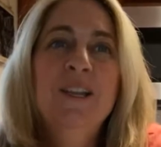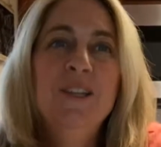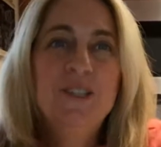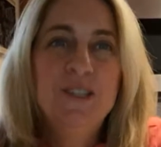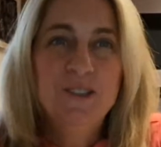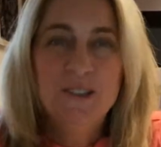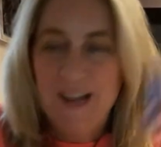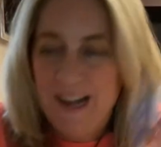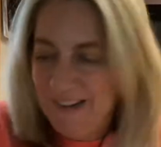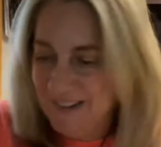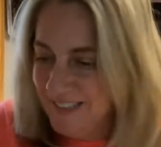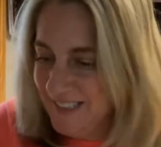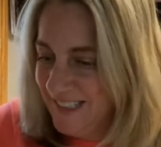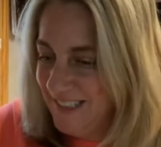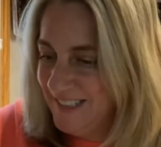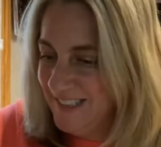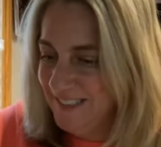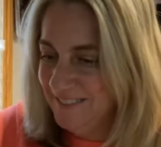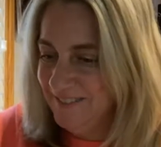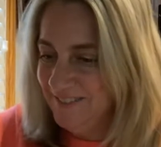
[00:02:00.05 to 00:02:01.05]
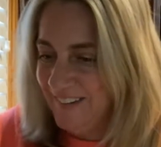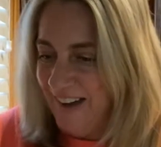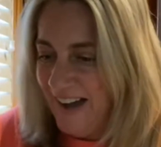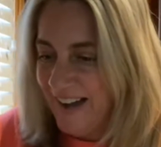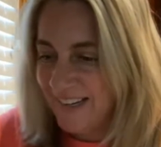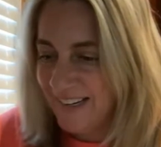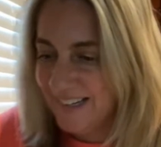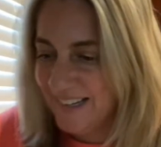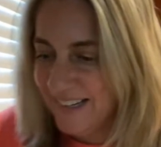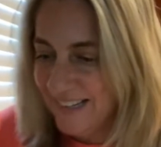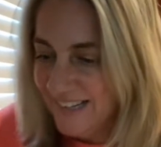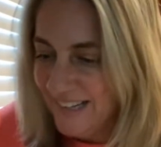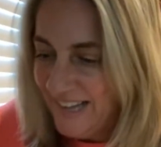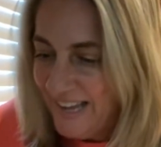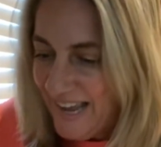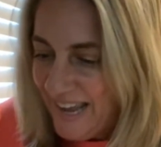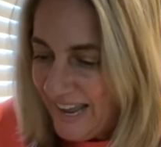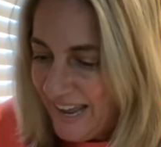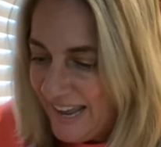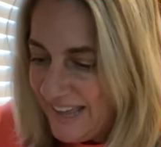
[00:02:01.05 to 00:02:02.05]
2 ounces of vodka,
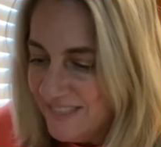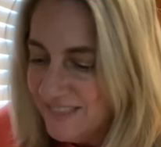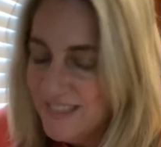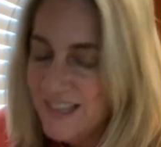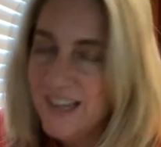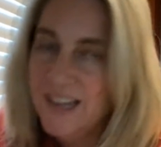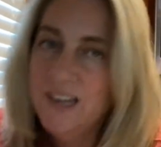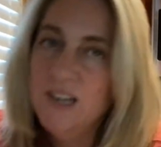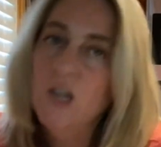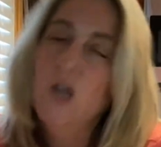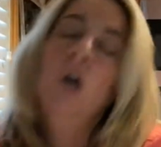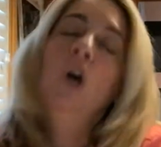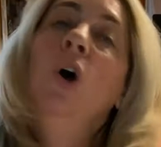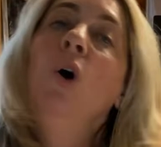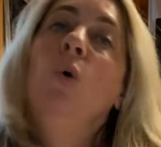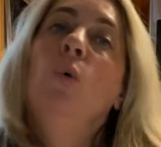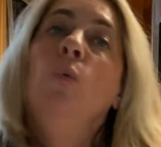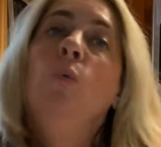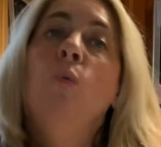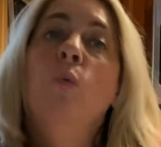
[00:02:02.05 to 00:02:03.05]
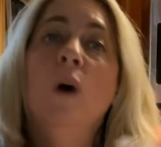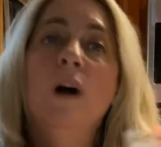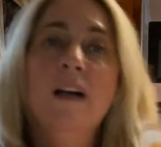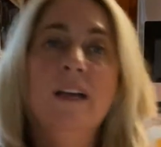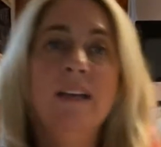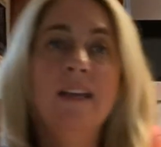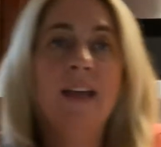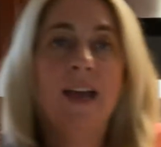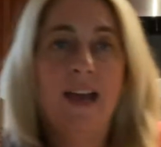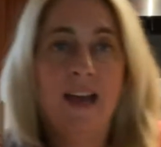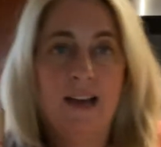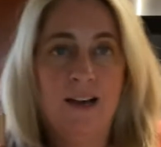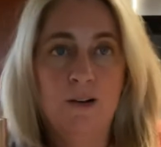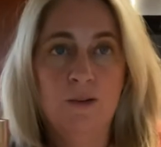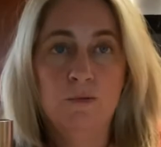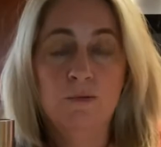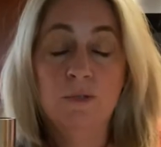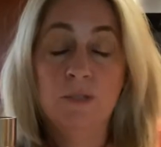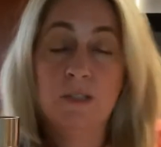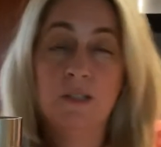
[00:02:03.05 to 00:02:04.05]
and then 1
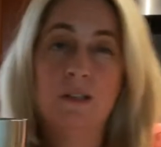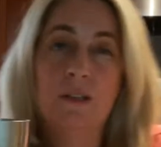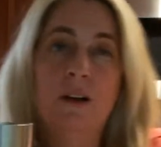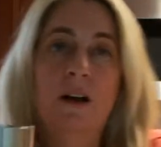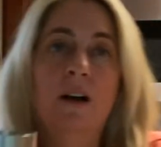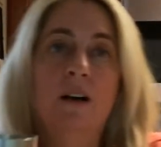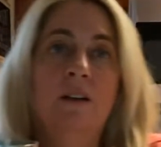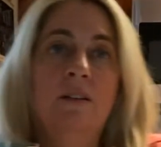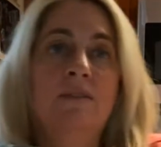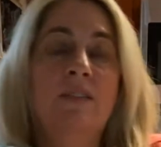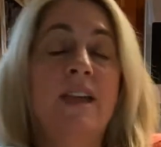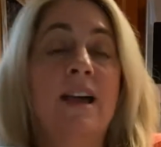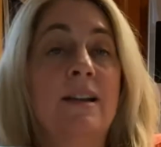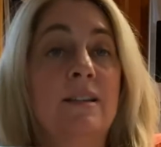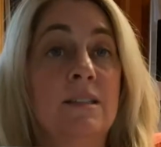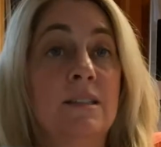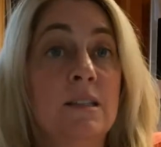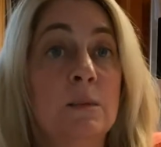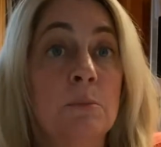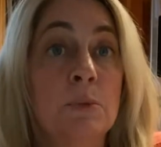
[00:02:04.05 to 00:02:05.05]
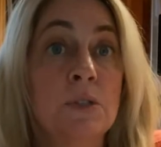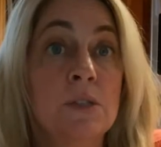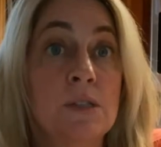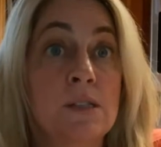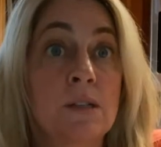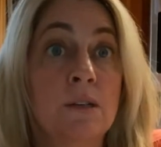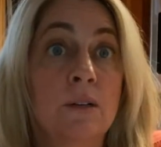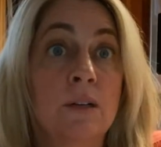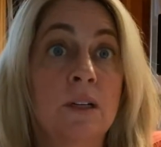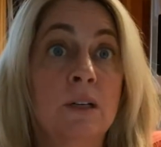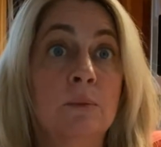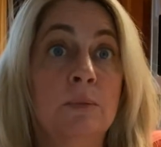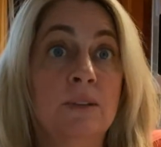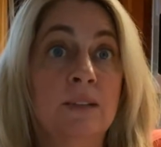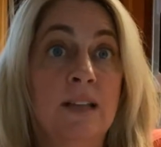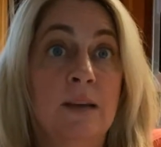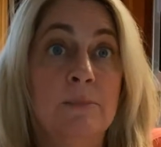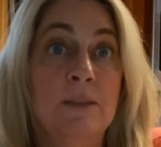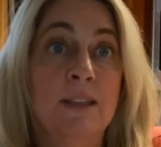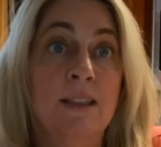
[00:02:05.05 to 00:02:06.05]
ounce of that simple syrup
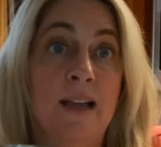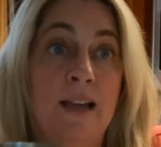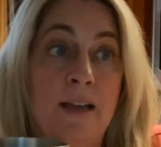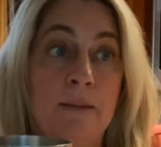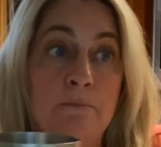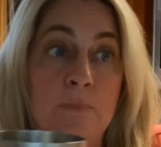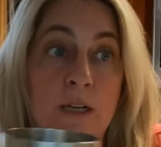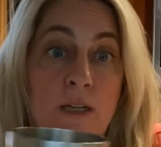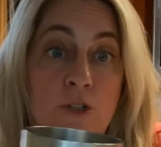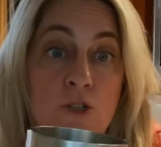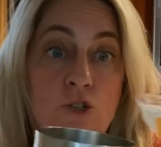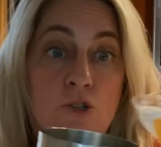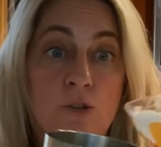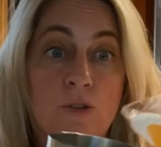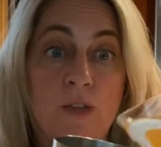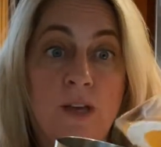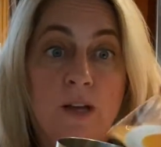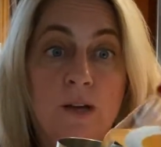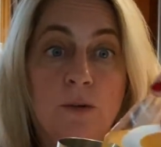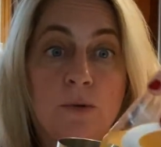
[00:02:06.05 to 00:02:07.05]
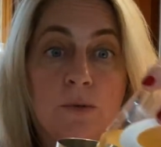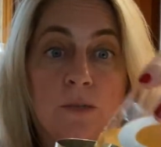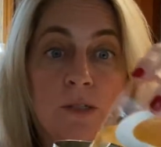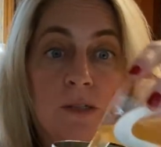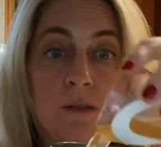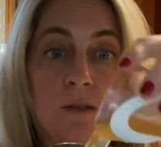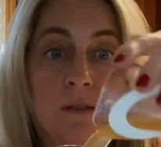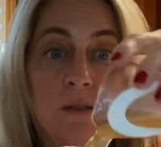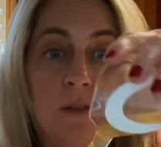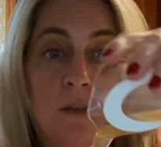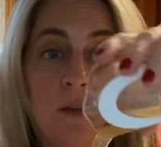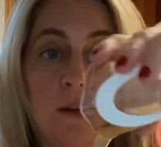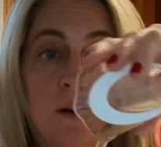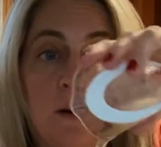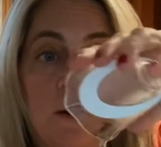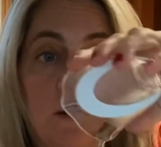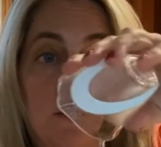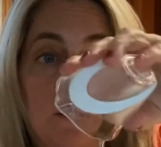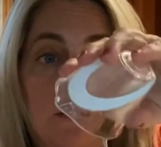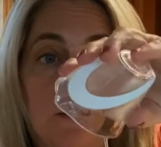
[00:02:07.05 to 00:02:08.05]
lemon lime mixture that goes into
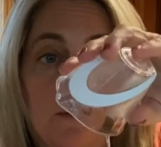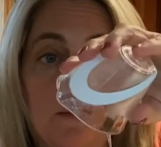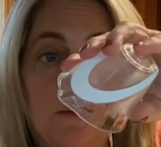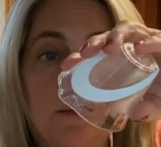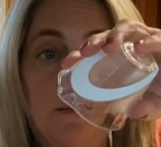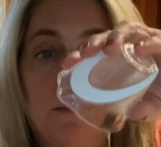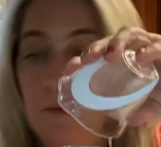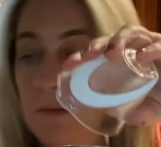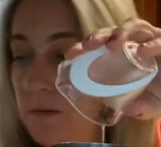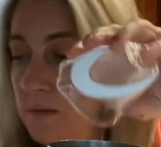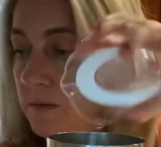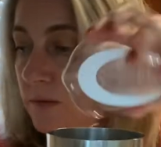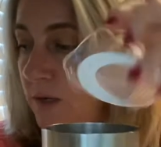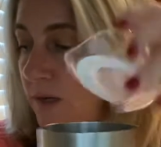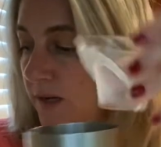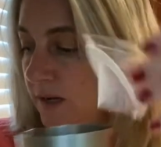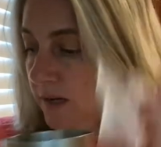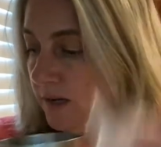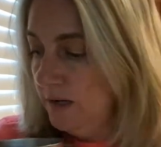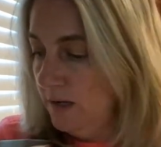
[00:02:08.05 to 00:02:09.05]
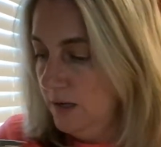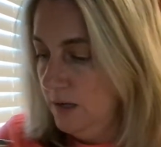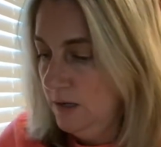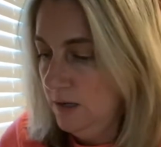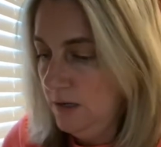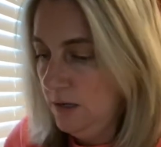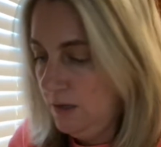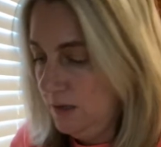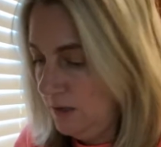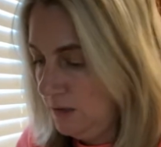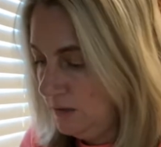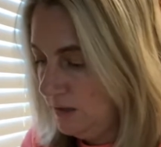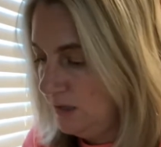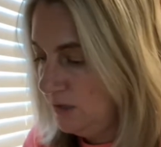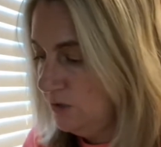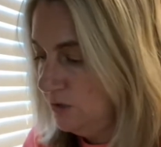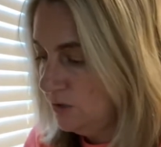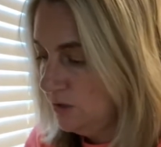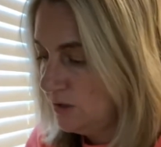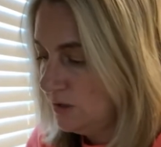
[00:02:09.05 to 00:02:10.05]
there. Okay, and
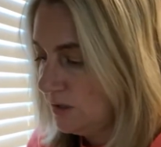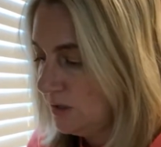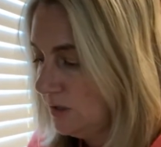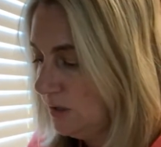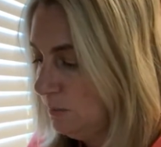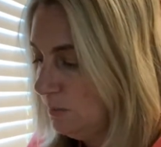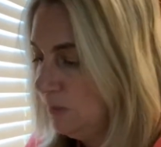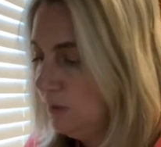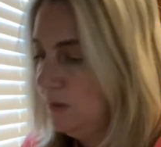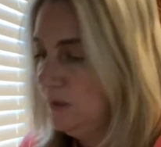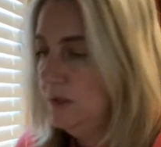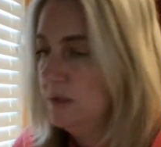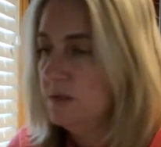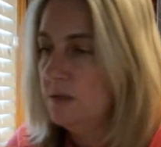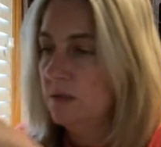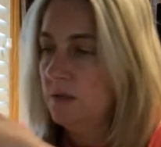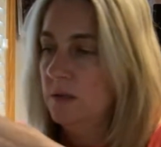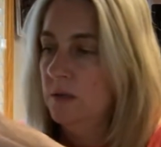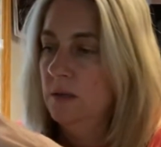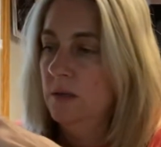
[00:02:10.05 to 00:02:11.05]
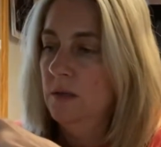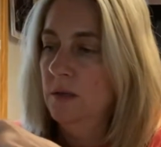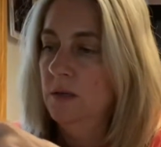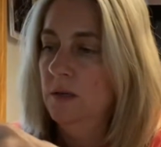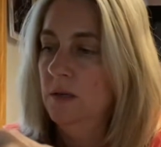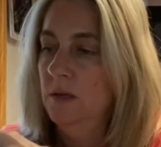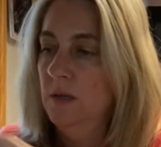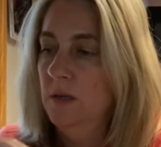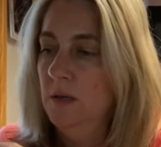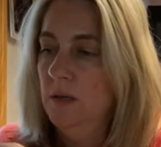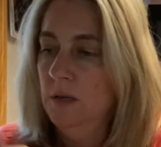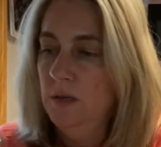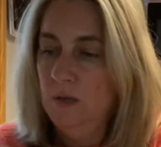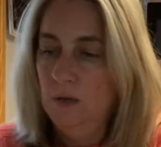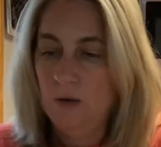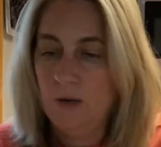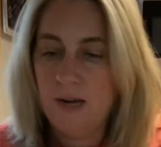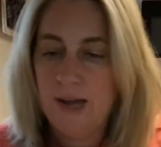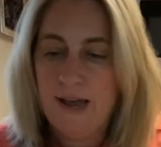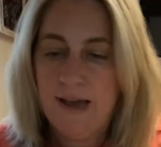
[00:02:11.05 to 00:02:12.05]
then you're just gonna put
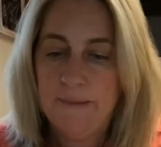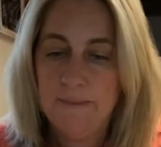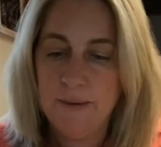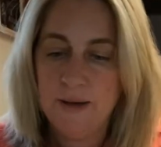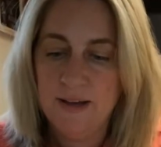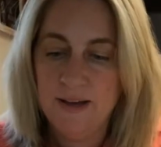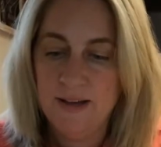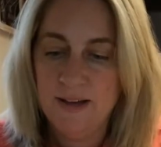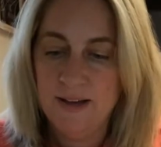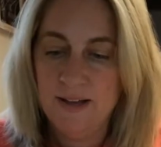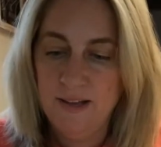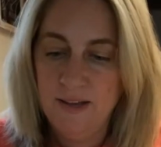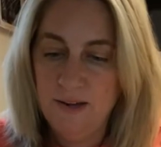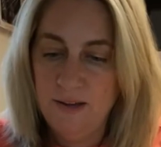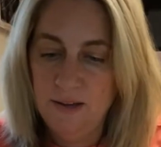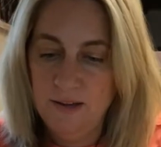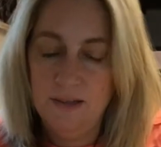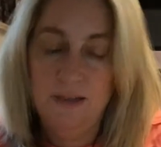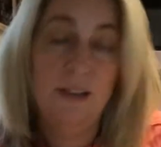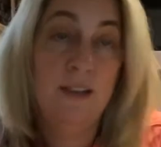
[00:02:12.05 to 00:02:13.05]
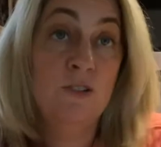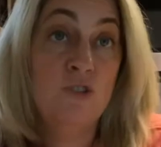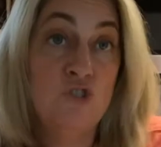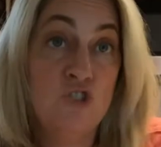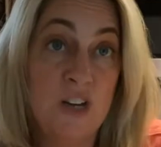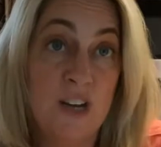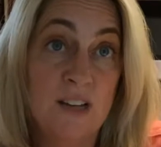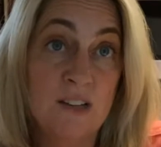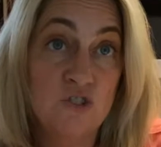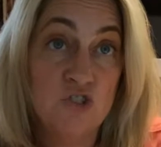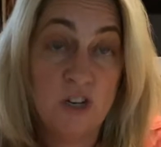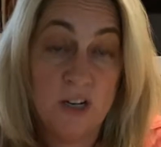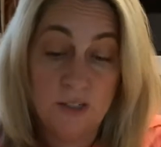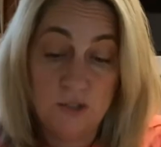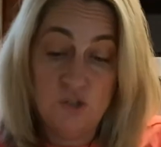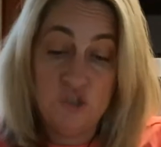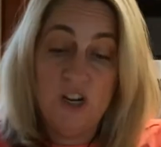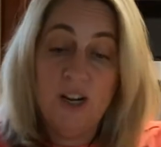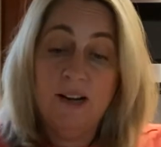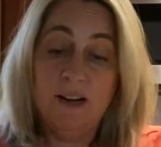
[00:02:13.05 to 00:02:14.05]
your cap on and shake and shake
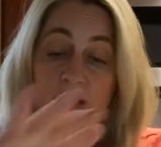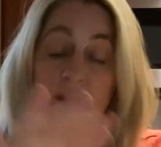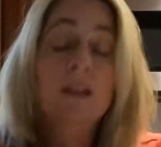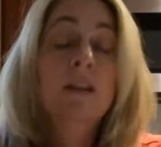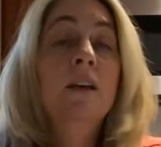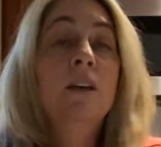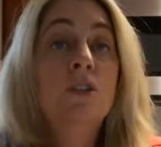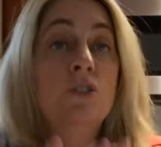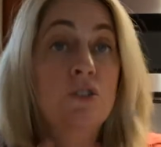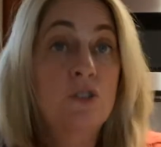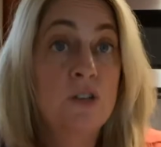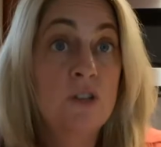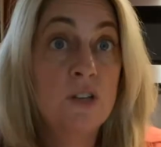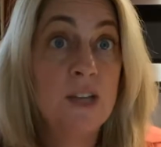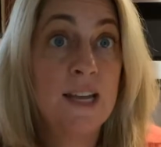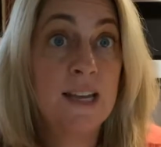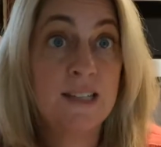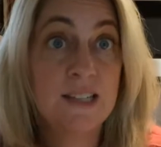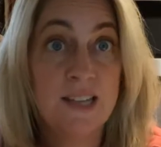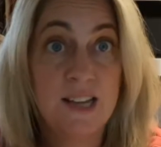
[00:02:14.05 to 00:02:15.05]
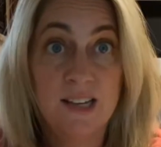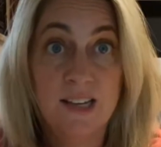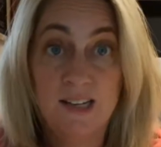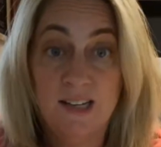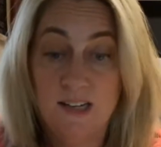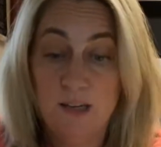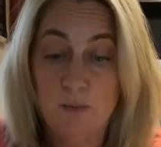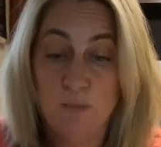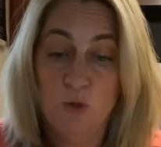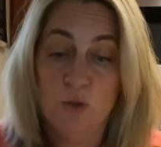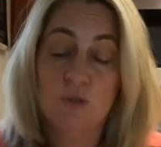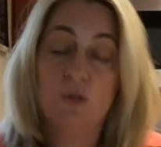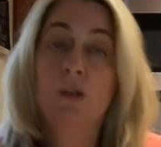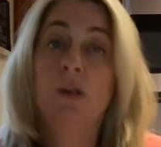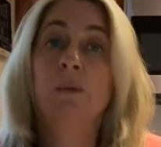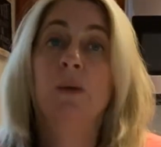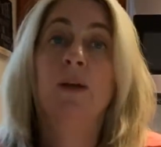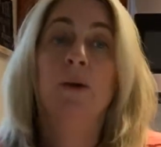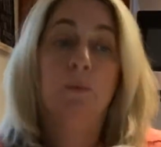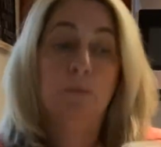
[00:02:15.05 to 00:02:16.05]
and shake till you can't take it anymore. So
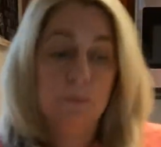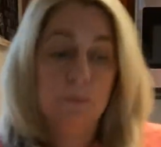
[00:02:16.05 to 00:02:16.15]
here we go.